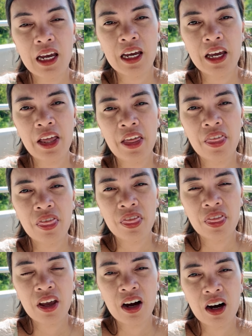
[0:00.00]

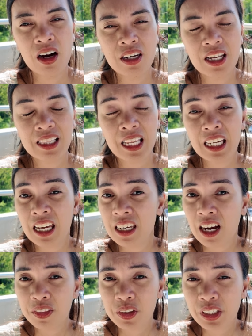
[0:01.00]
And not like
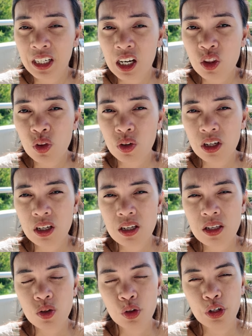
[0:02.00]
any other
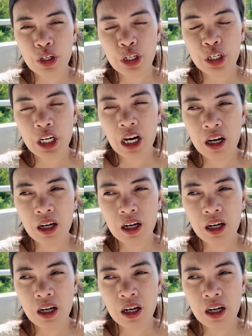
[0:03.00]
countries or